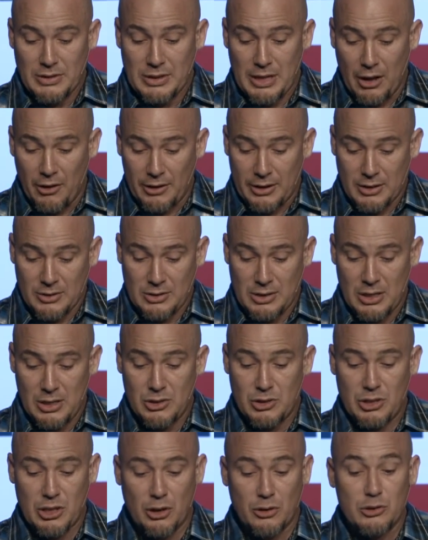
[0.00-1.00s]
delicacies
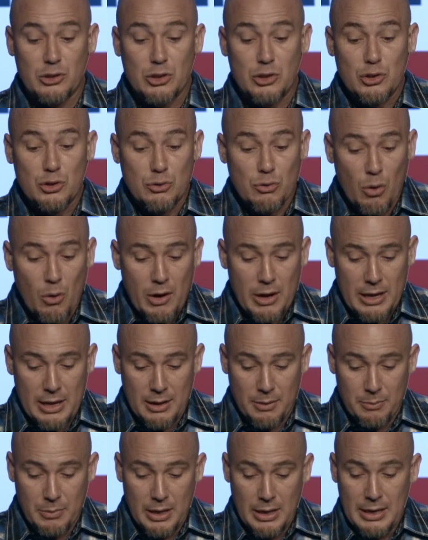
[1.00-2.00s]
shall destroy
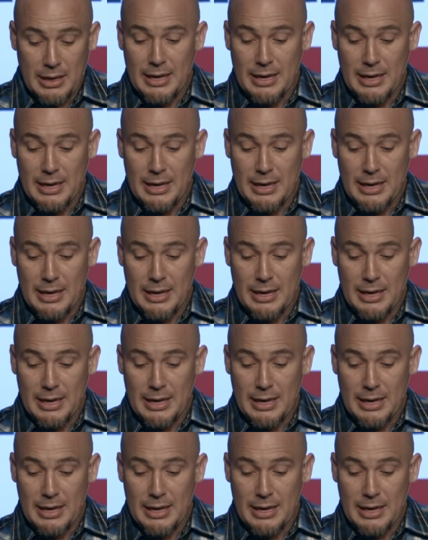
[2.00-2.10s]
him.